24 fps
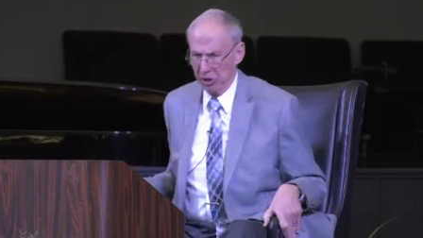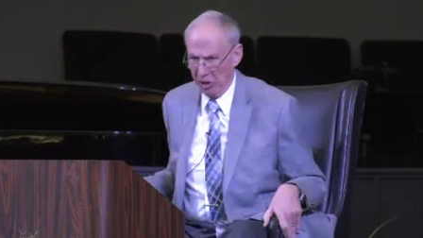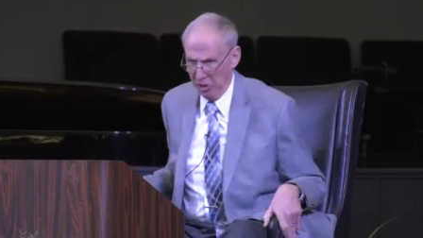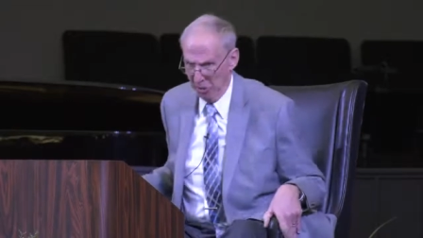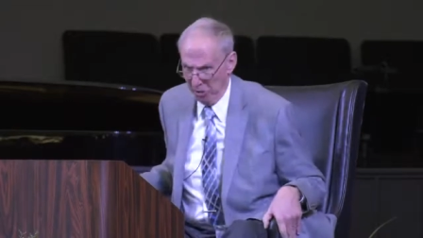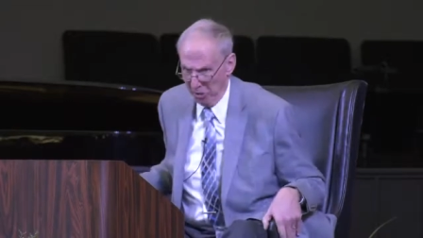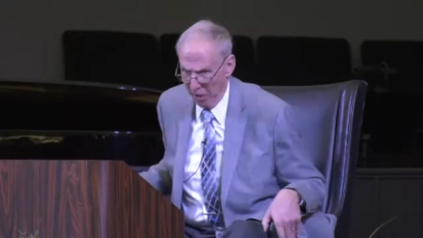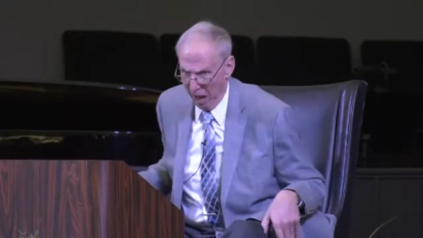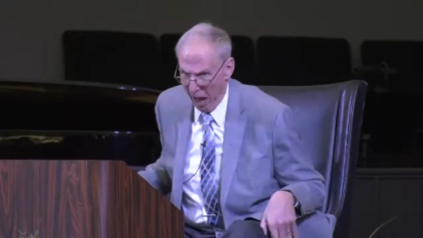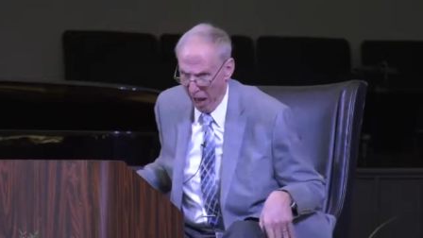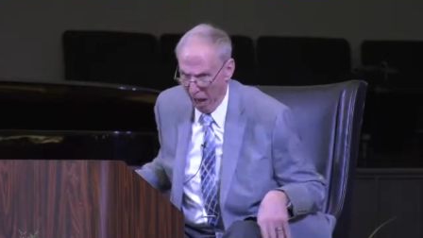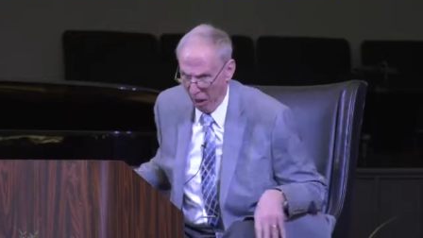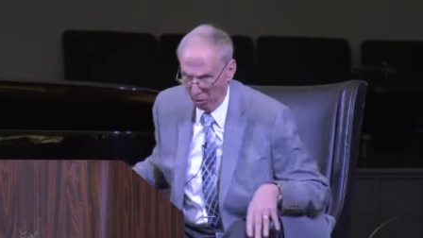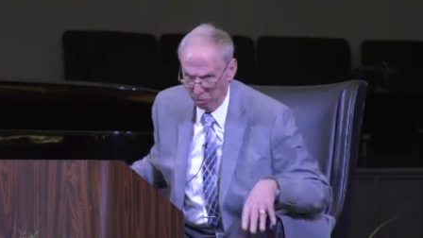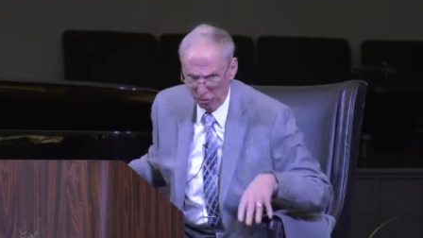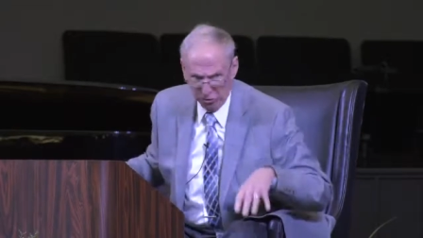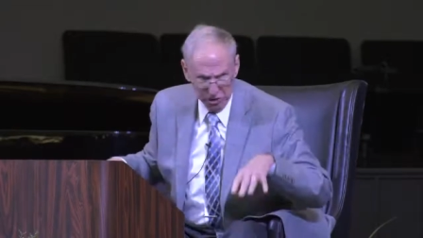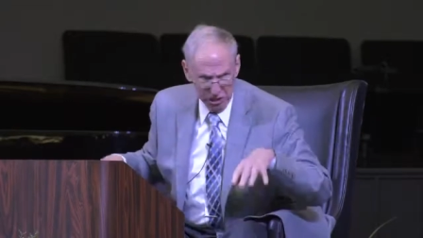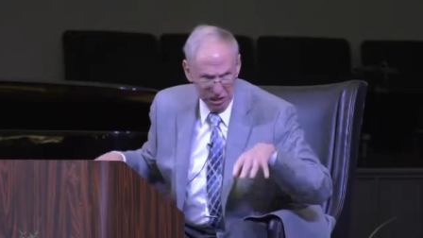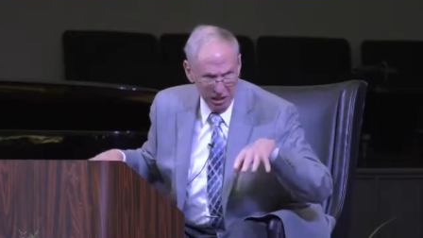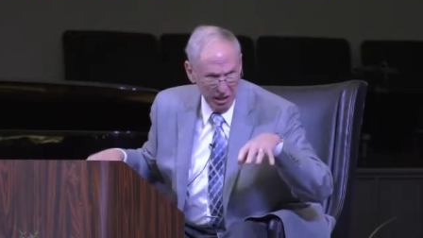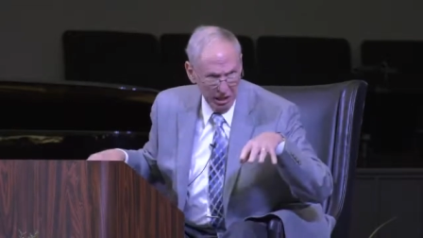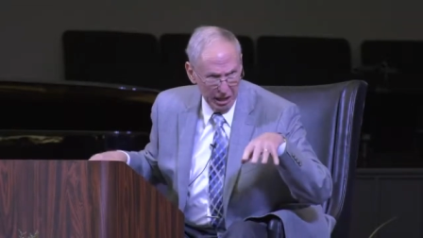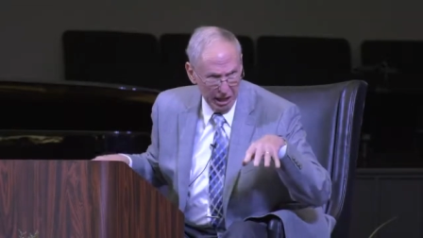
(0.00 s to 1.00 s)
and thous
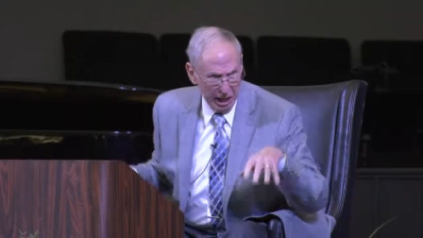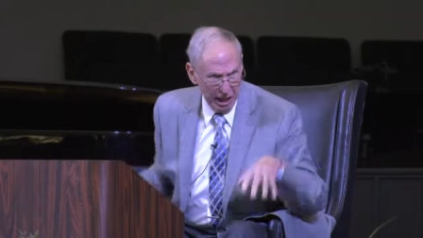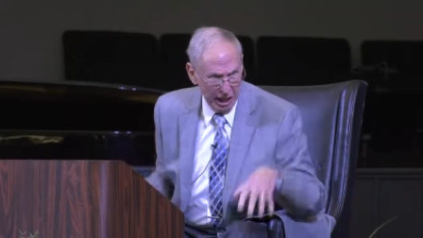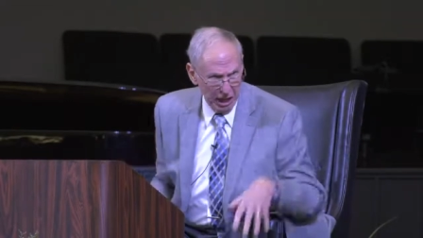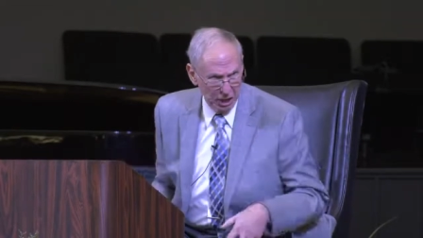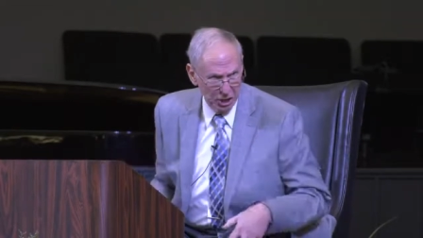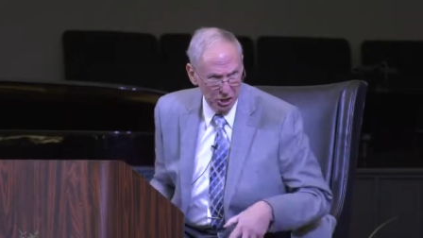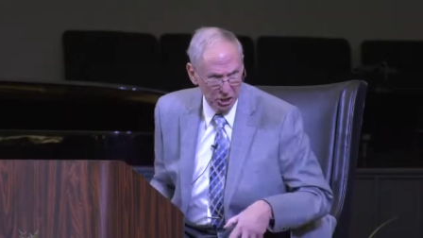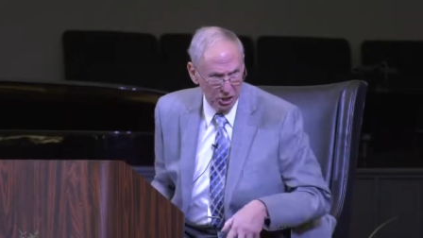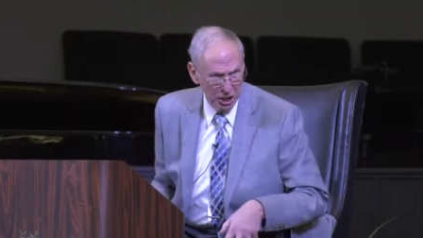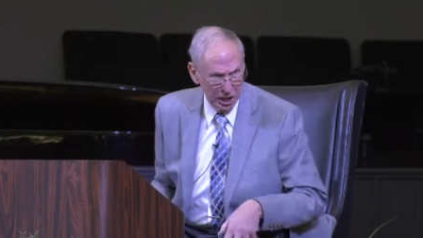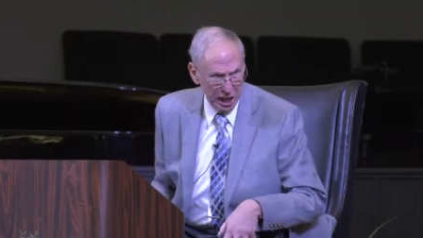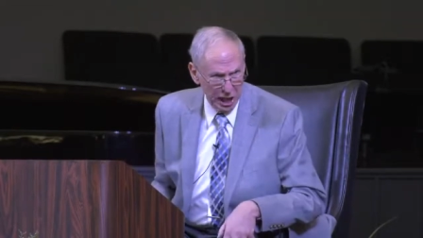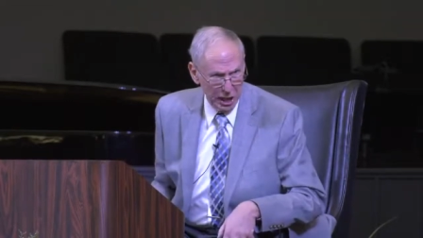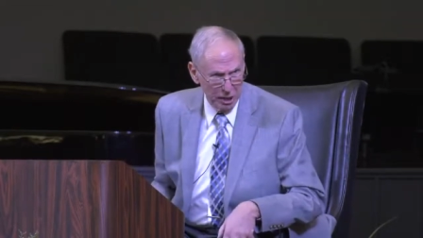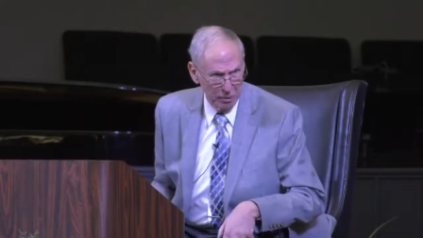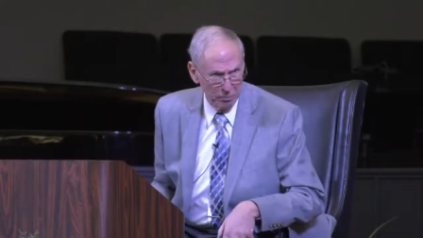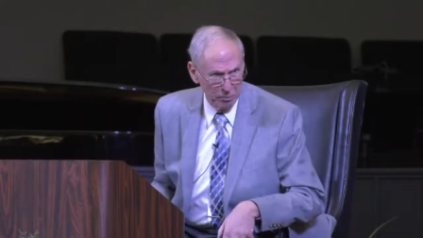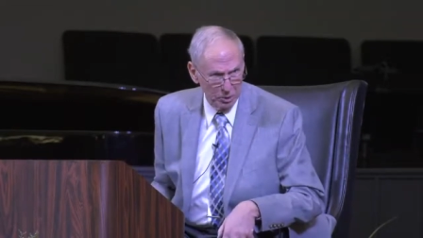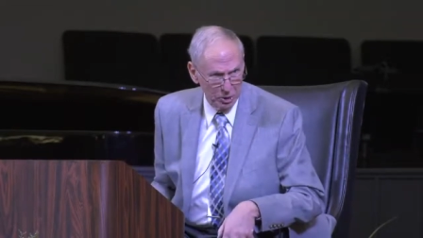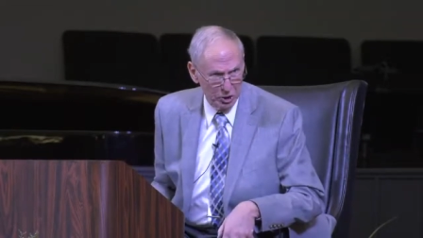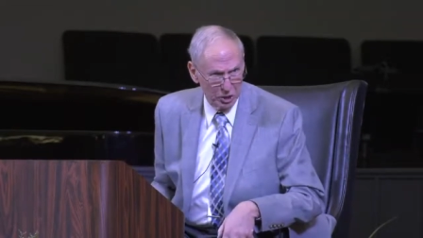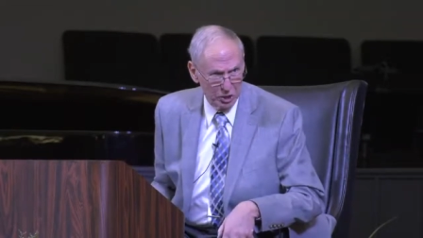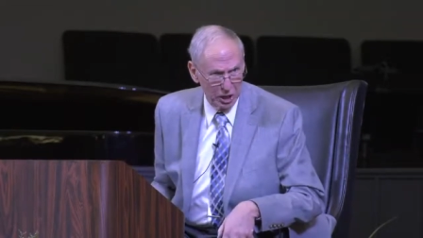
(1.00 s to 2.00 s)
and King
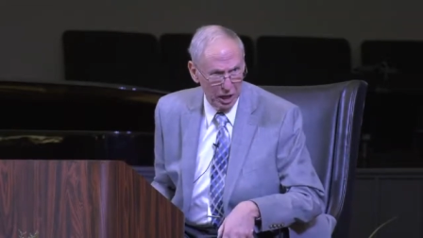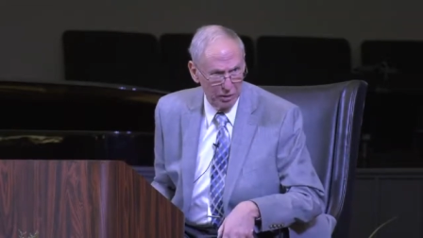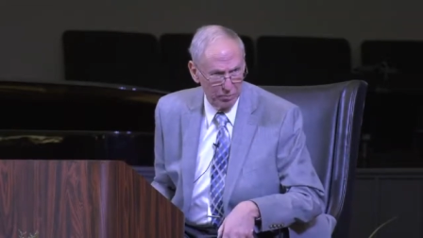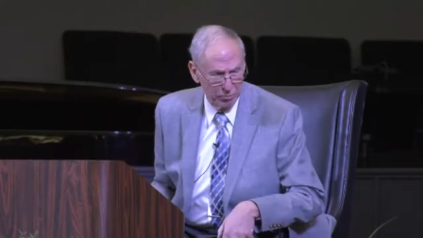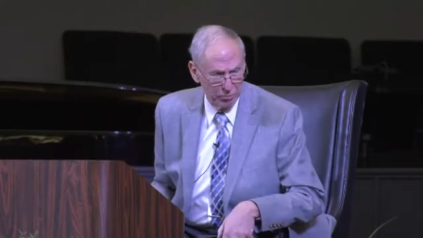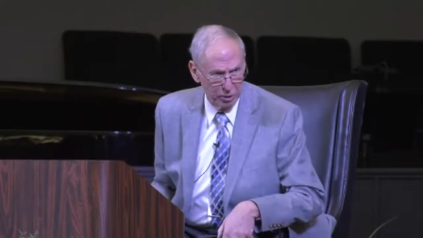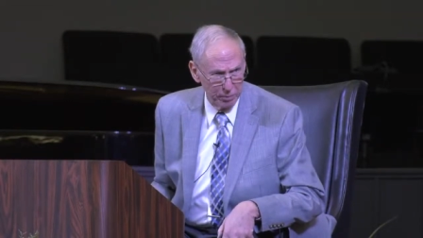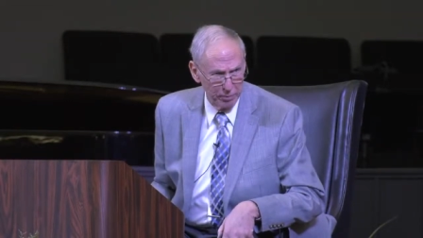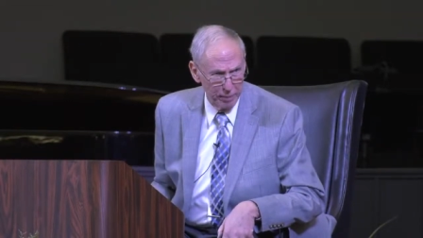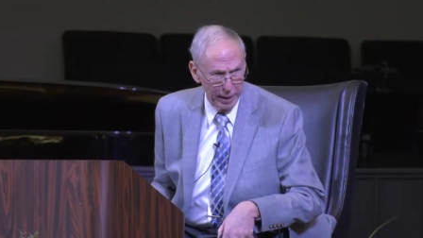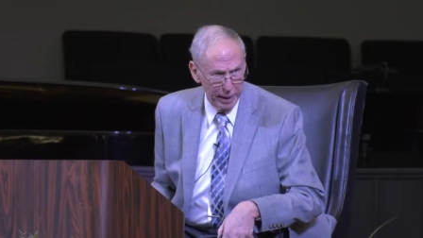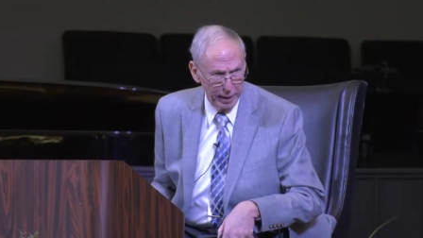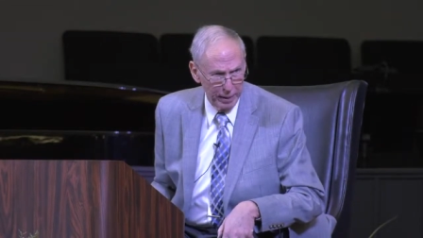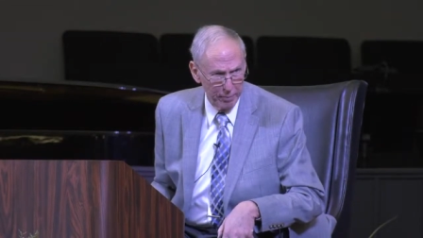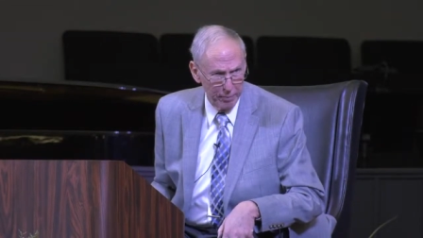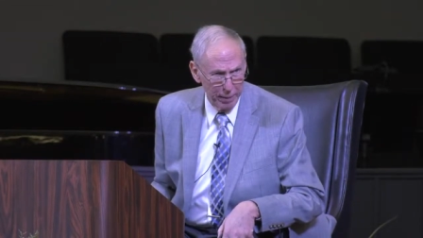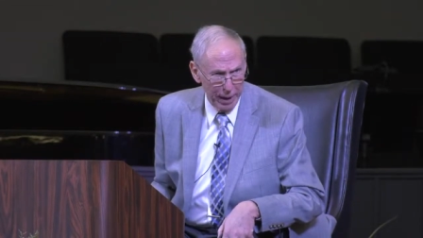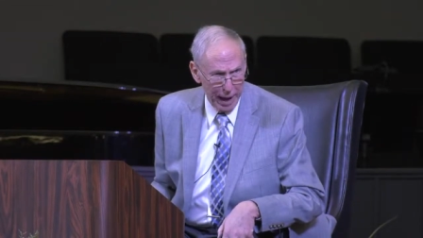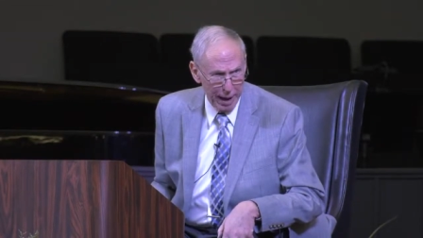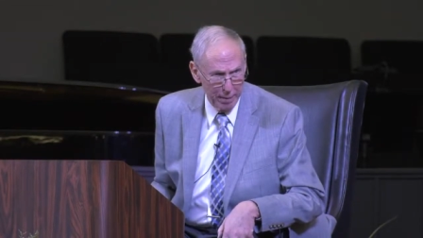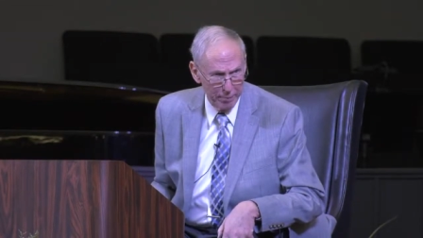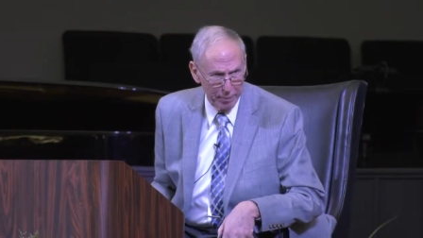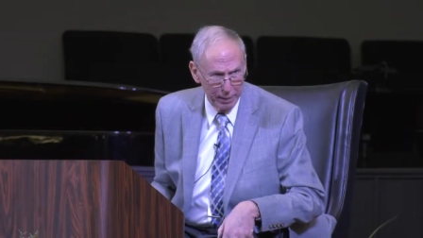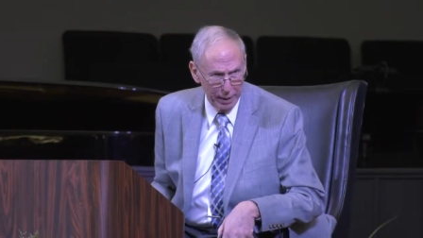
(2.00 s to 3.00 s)
James stuff to make them
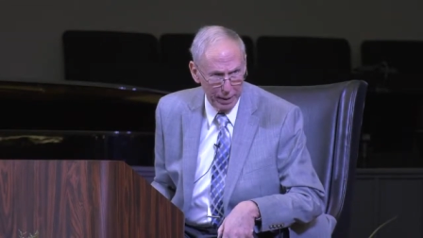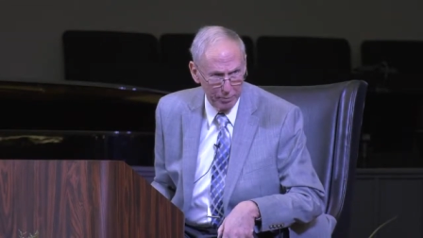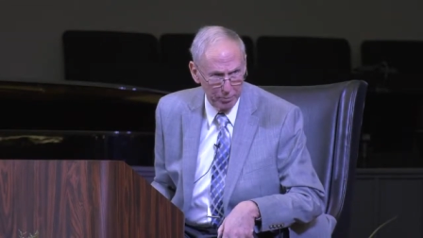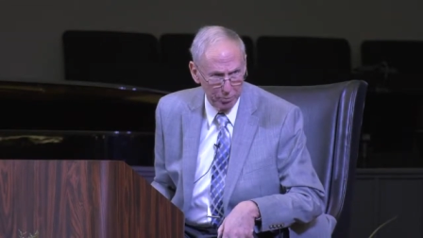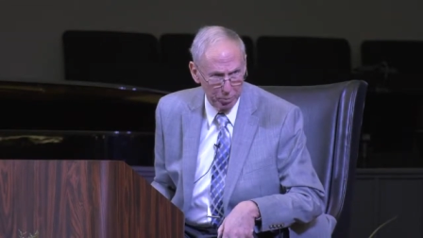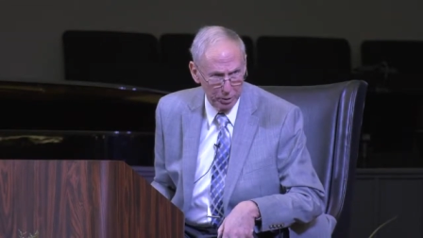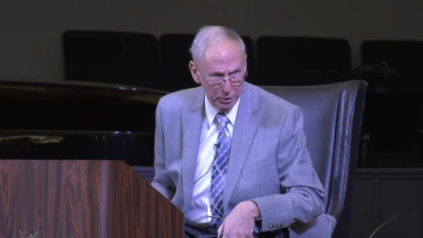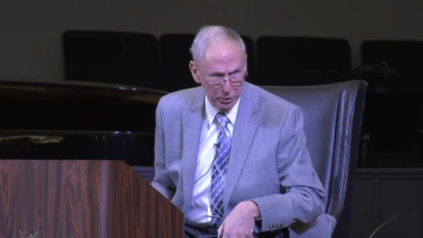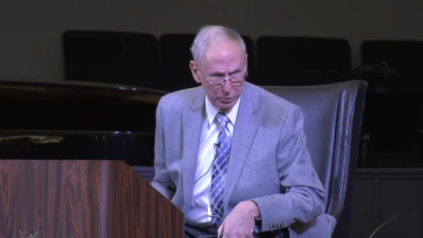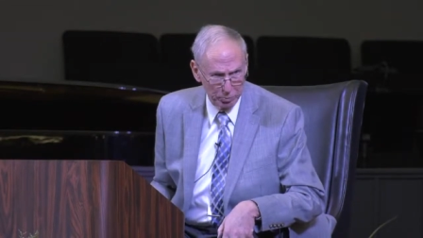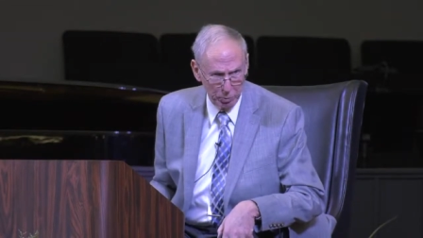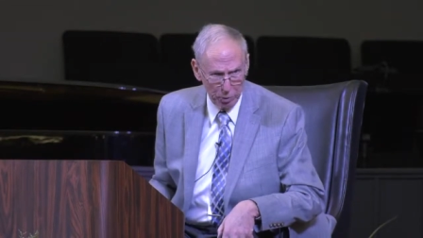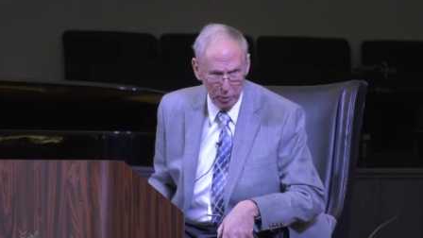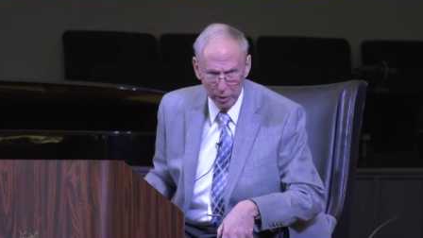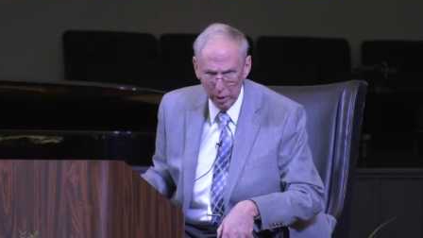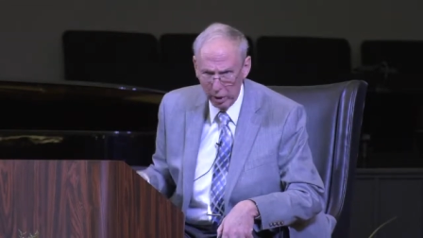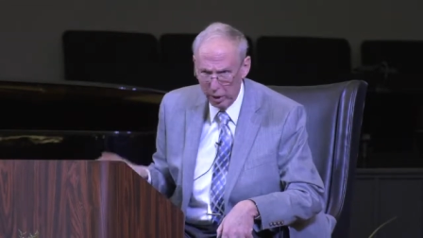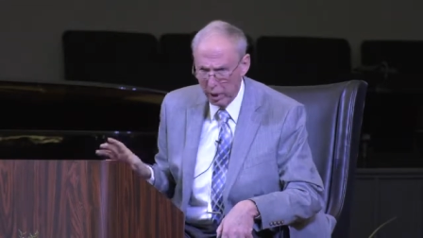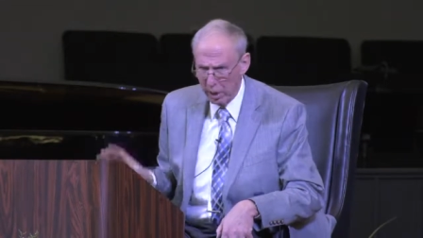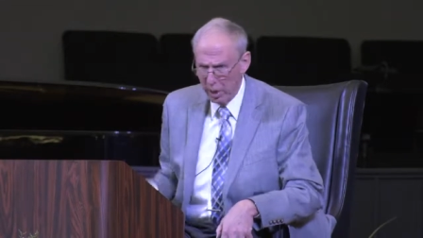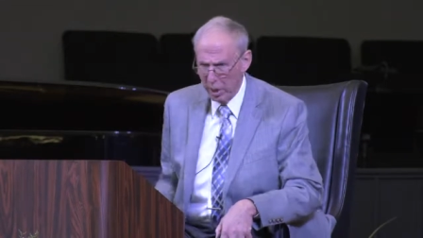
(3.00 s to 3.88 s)
happy at Bridgeport.